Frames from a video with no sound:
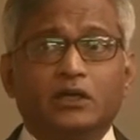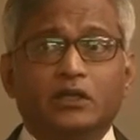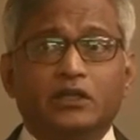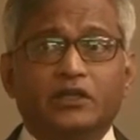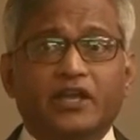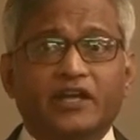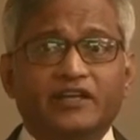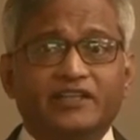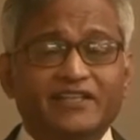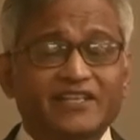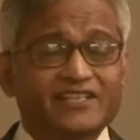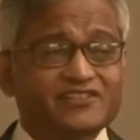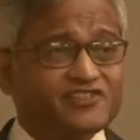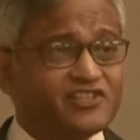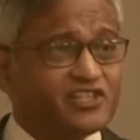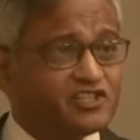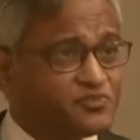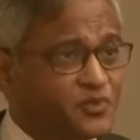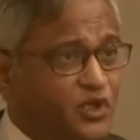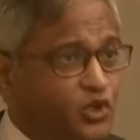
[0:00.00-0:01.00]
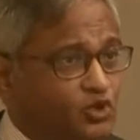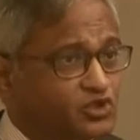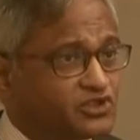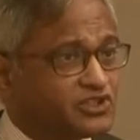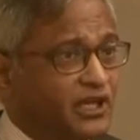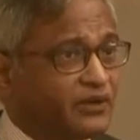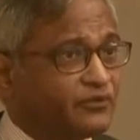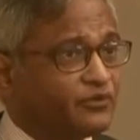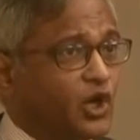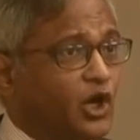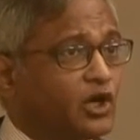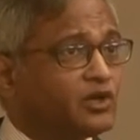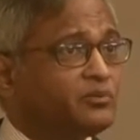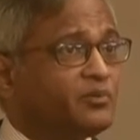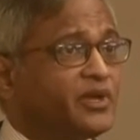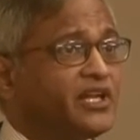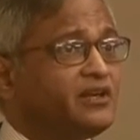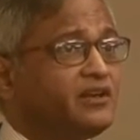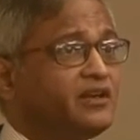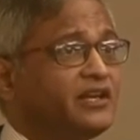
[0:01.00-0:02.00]
that these disputes have not
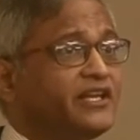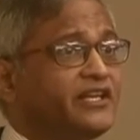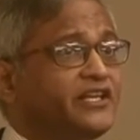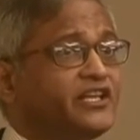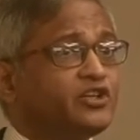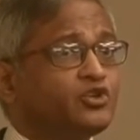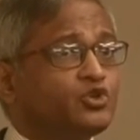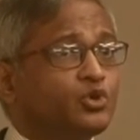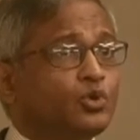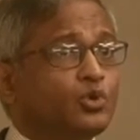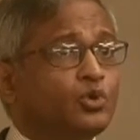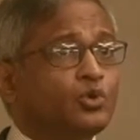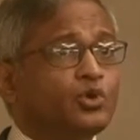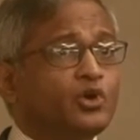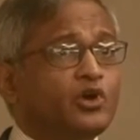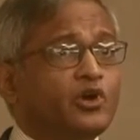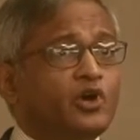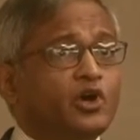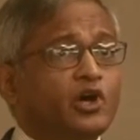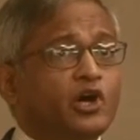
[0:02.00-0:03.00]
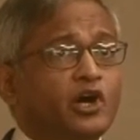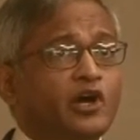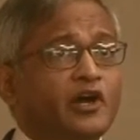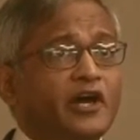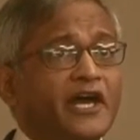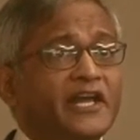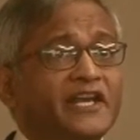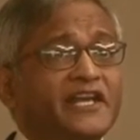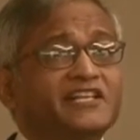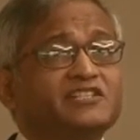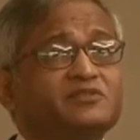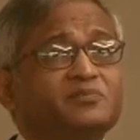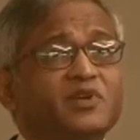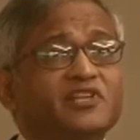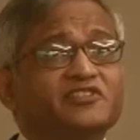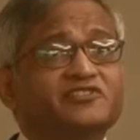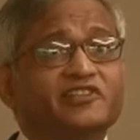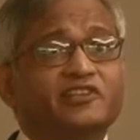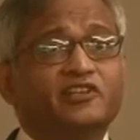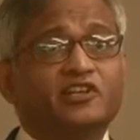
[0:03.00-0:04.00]
been leading to uh, an
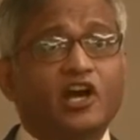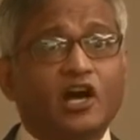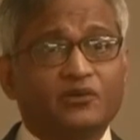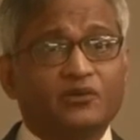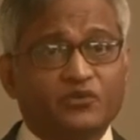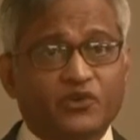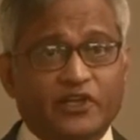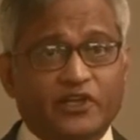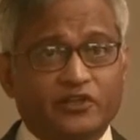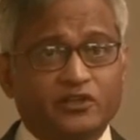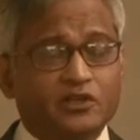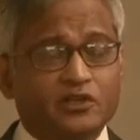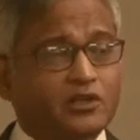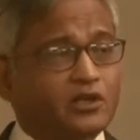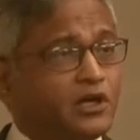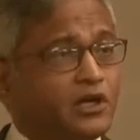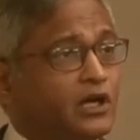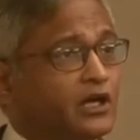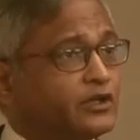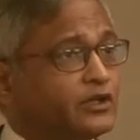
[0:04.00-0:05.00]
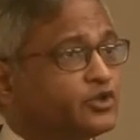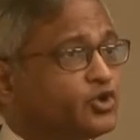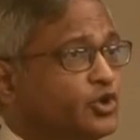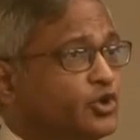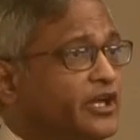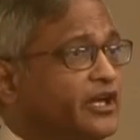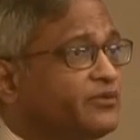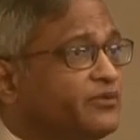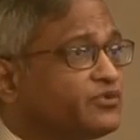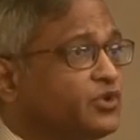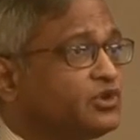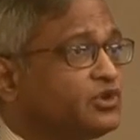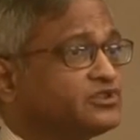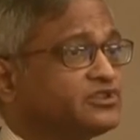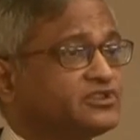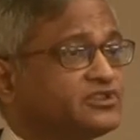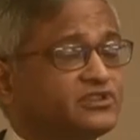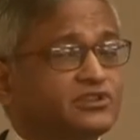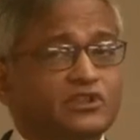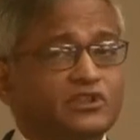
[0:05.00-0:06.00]
explicit conflict. today, of
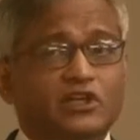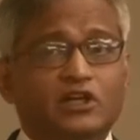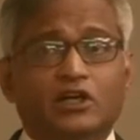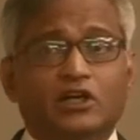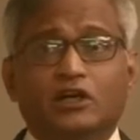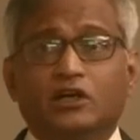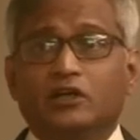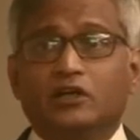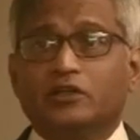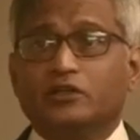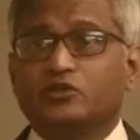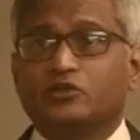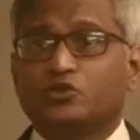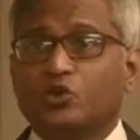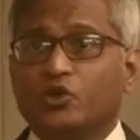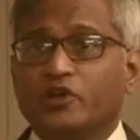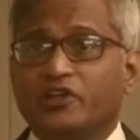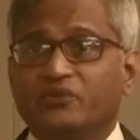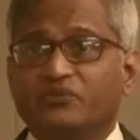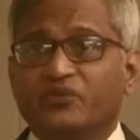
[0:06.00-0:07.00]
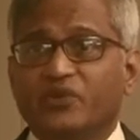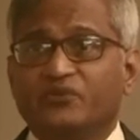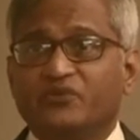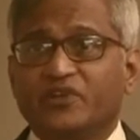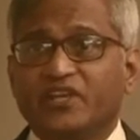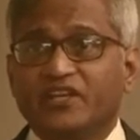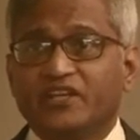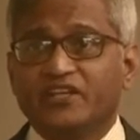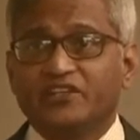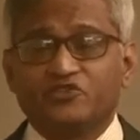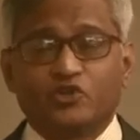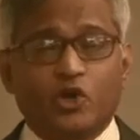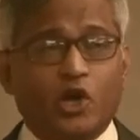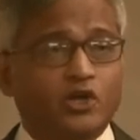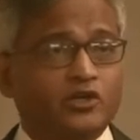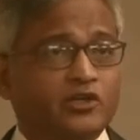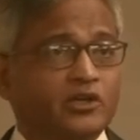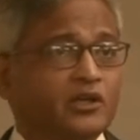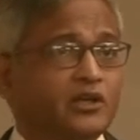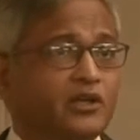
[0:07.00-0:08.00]
course, 2015 is not
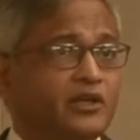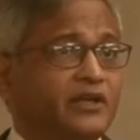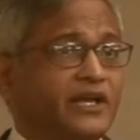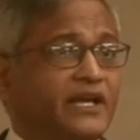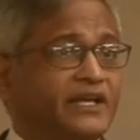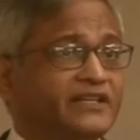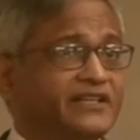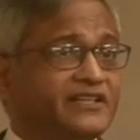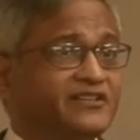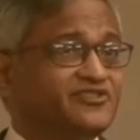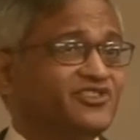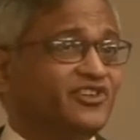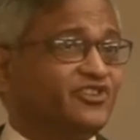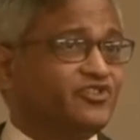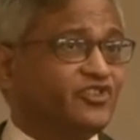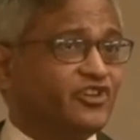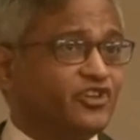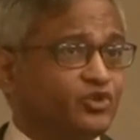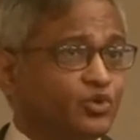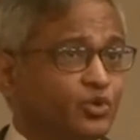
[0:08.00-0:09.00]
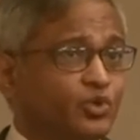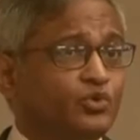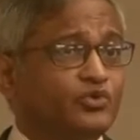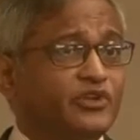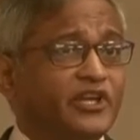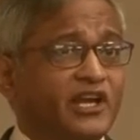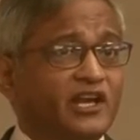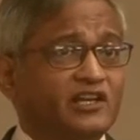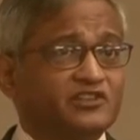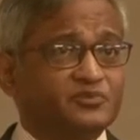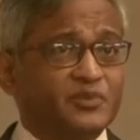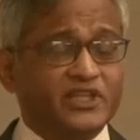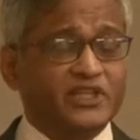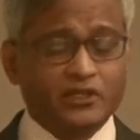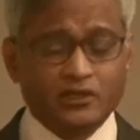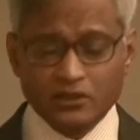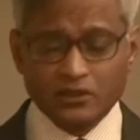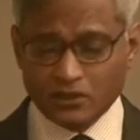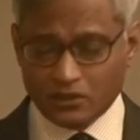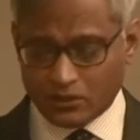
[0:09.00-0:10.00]
1962. There has been
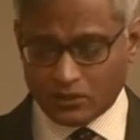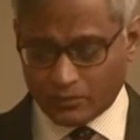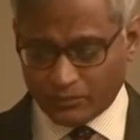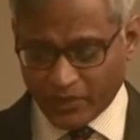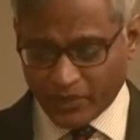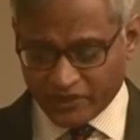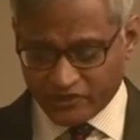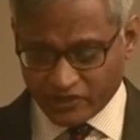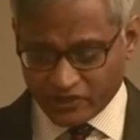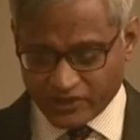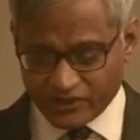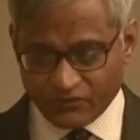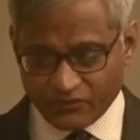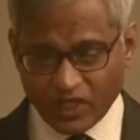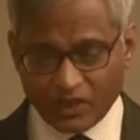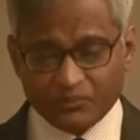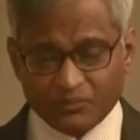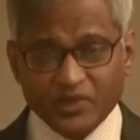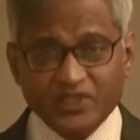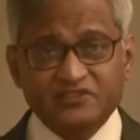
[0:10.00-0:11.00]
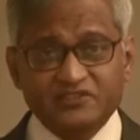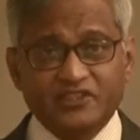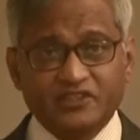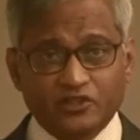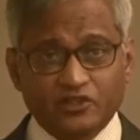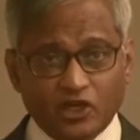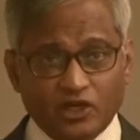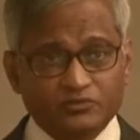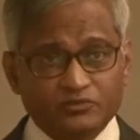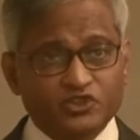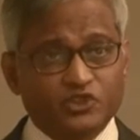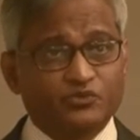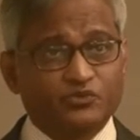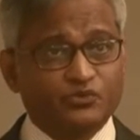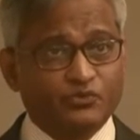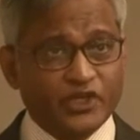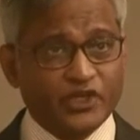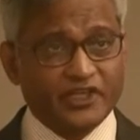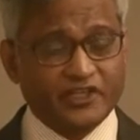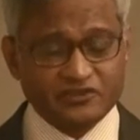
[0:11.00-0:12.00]
major developments in terms of
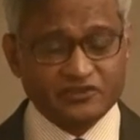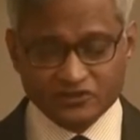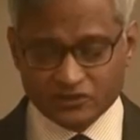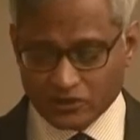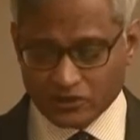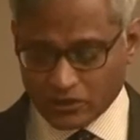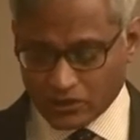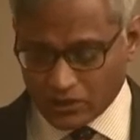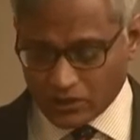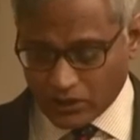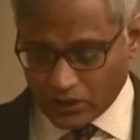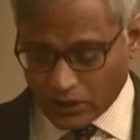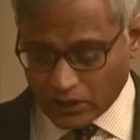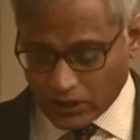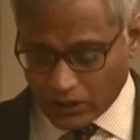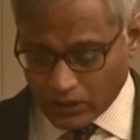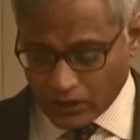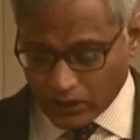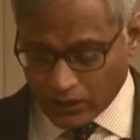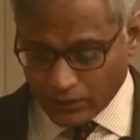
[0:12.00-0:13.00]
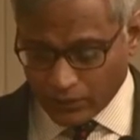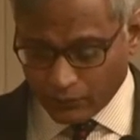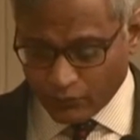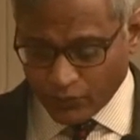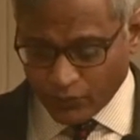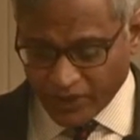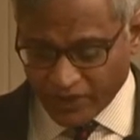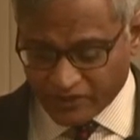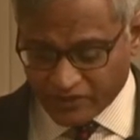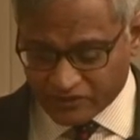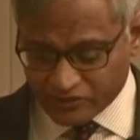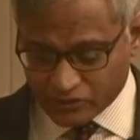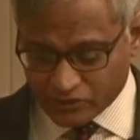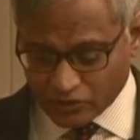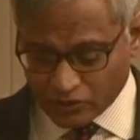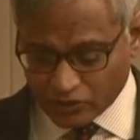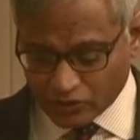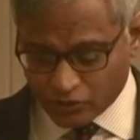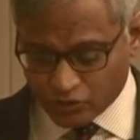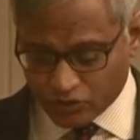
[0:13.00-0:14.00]
various uh, various
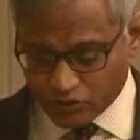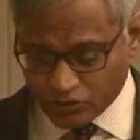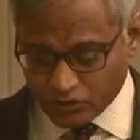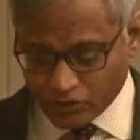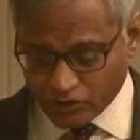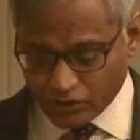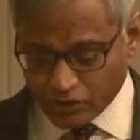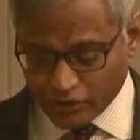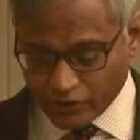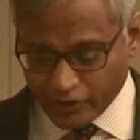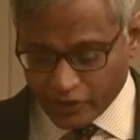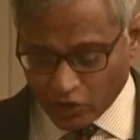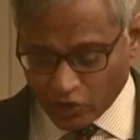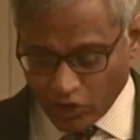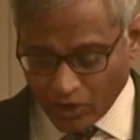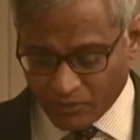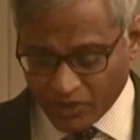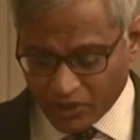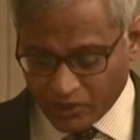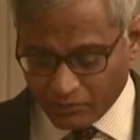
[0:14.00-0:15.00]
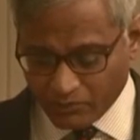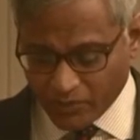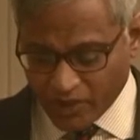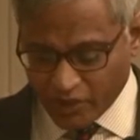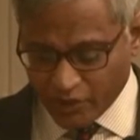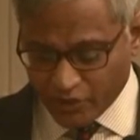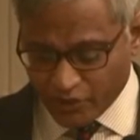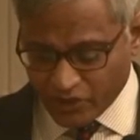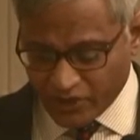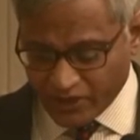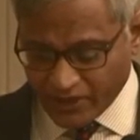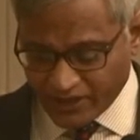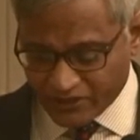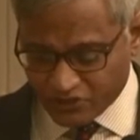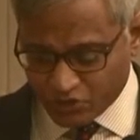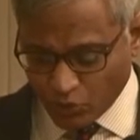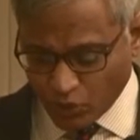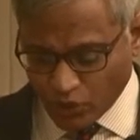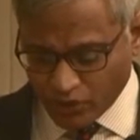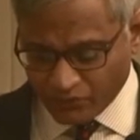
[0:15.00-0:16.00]
uh, uh, economic, military, and
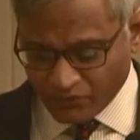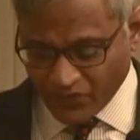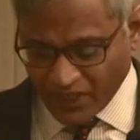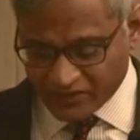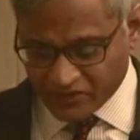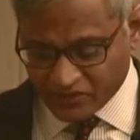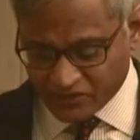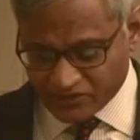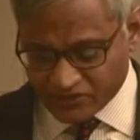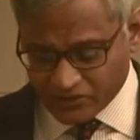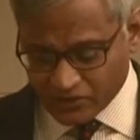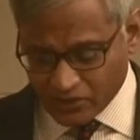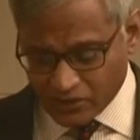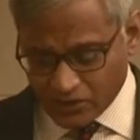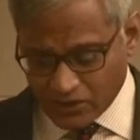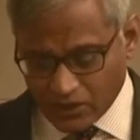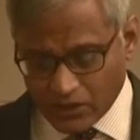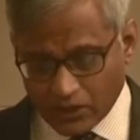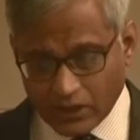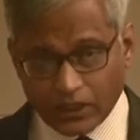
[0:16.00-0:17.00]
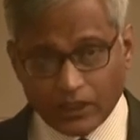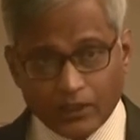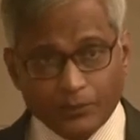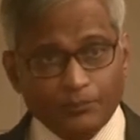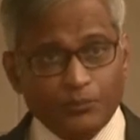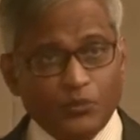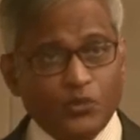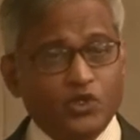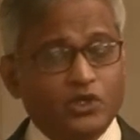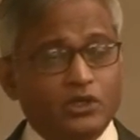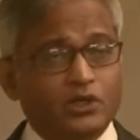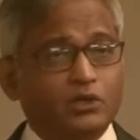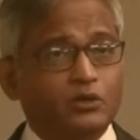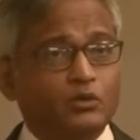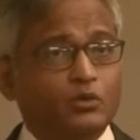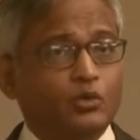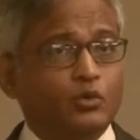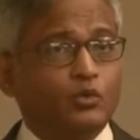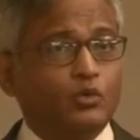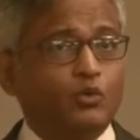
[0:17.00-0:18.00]
so on factors. Um,
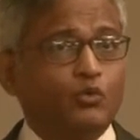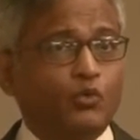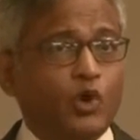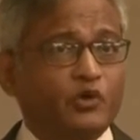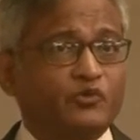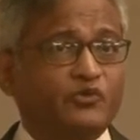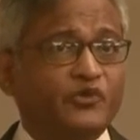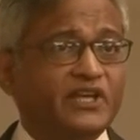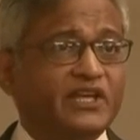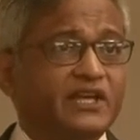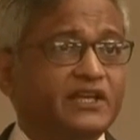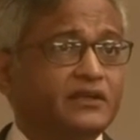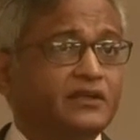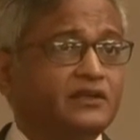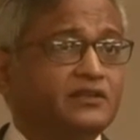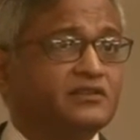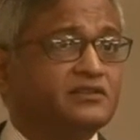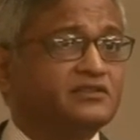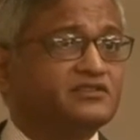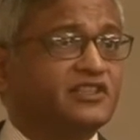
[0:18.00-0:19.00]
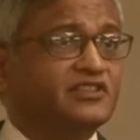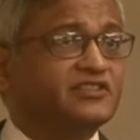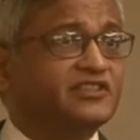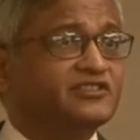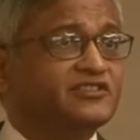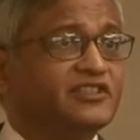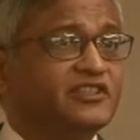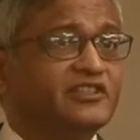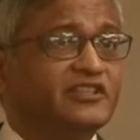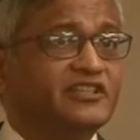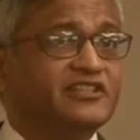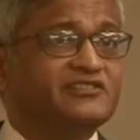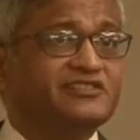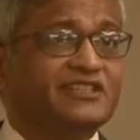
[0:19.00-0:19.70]
what we can suggest in these